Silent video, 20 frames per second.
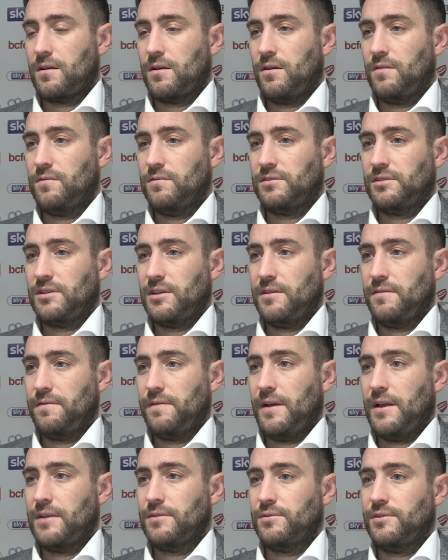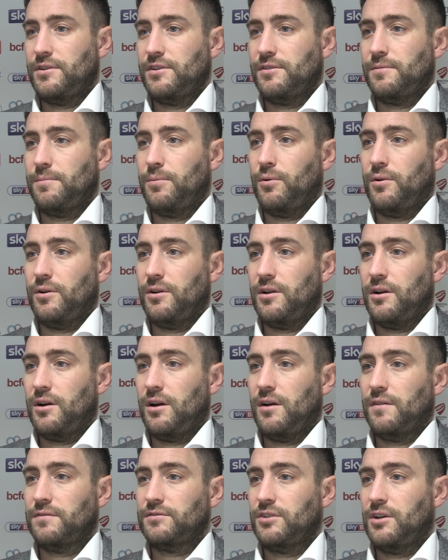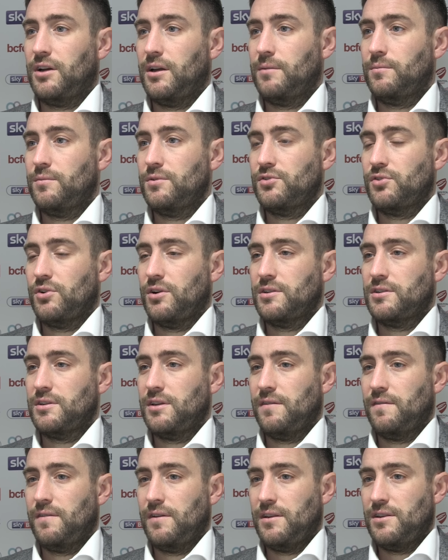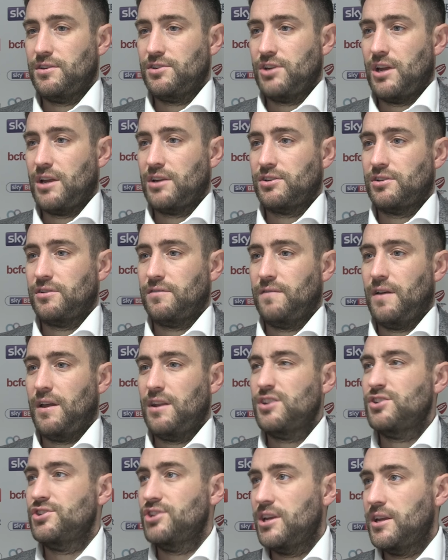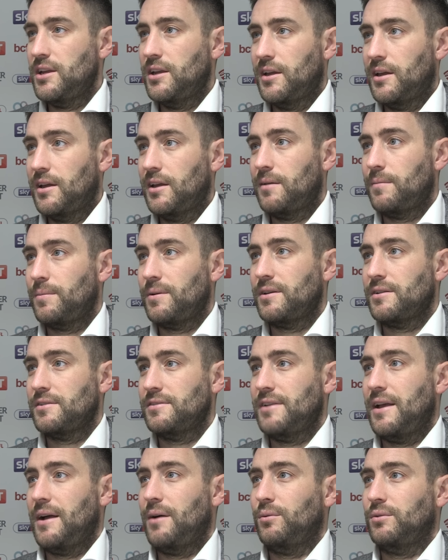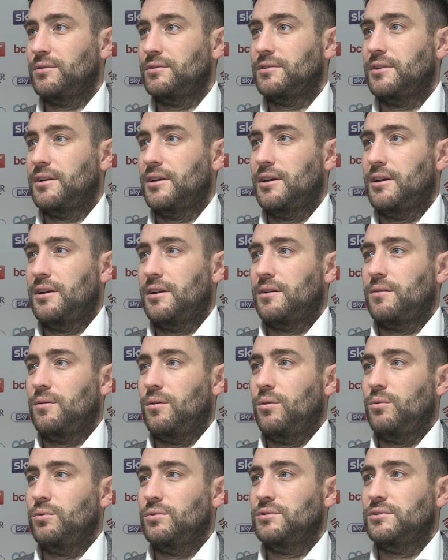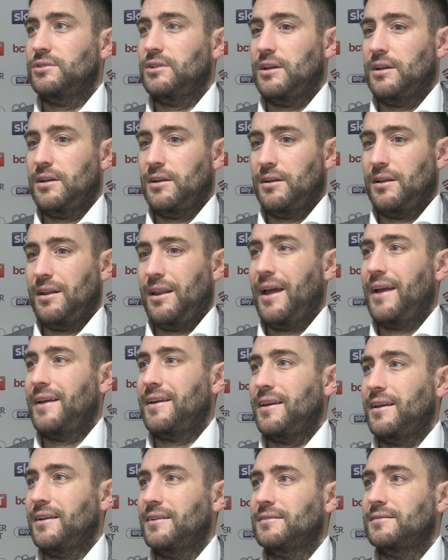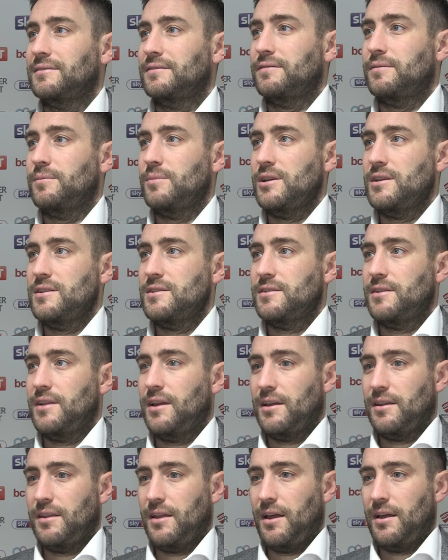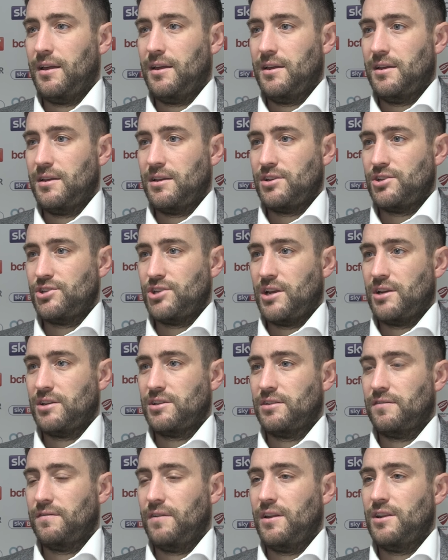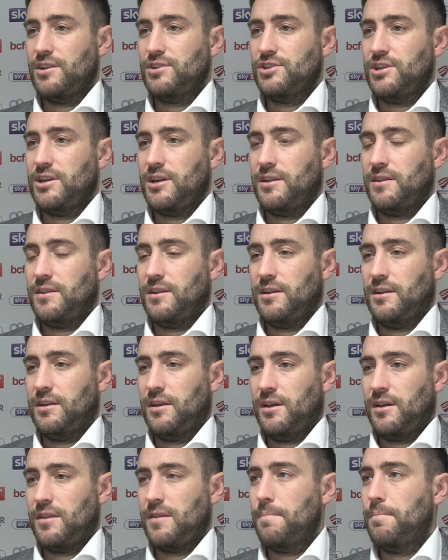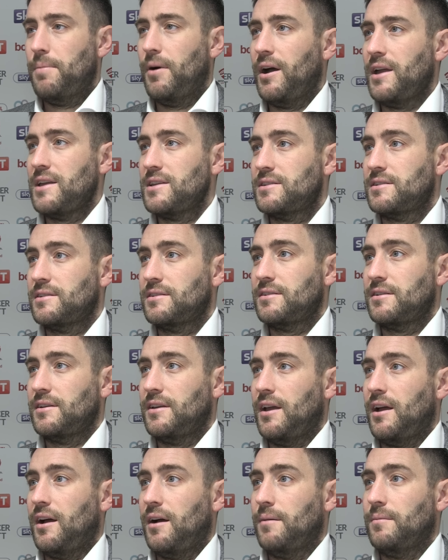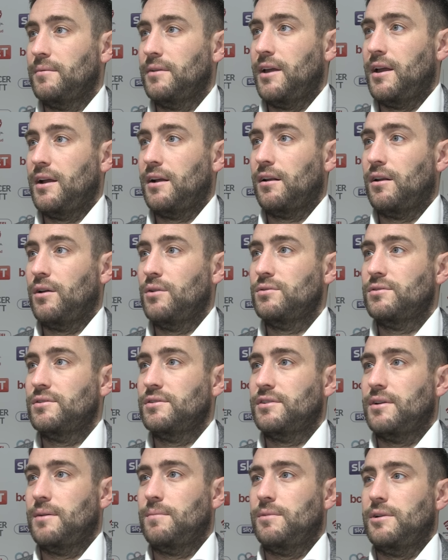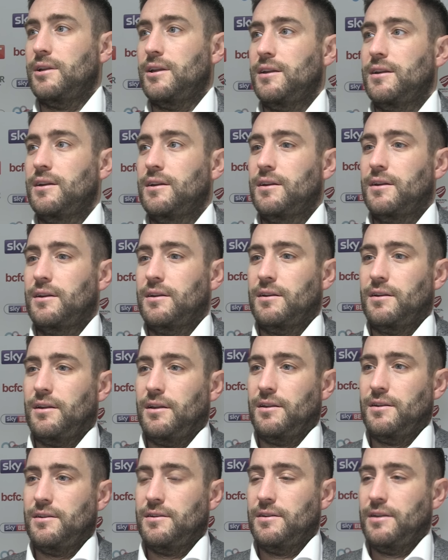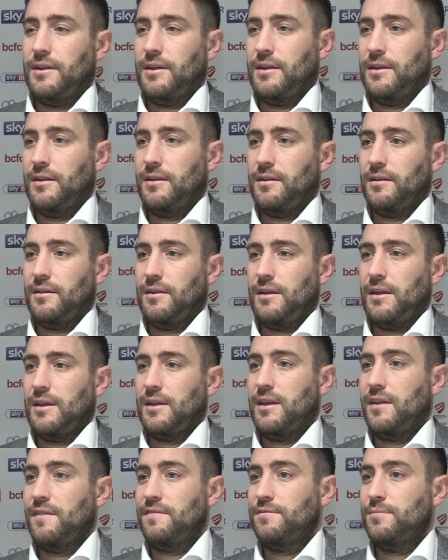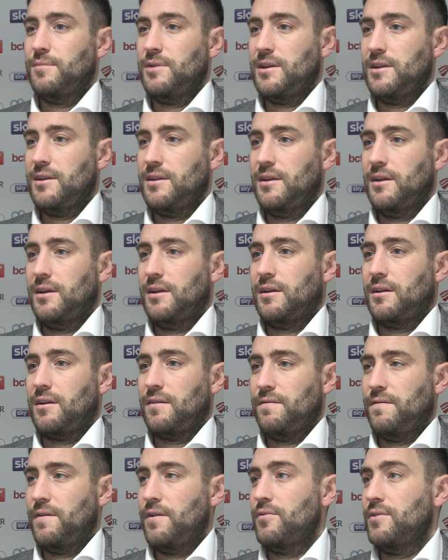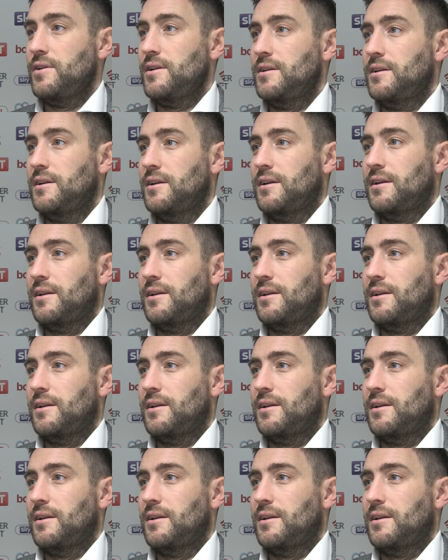obviously the fans were disappointed at half time. We tried to give it an injection of energy, because that was what was lacking for me today, that injection of energy and the bite to get up and get close to somebody. And it gives me a very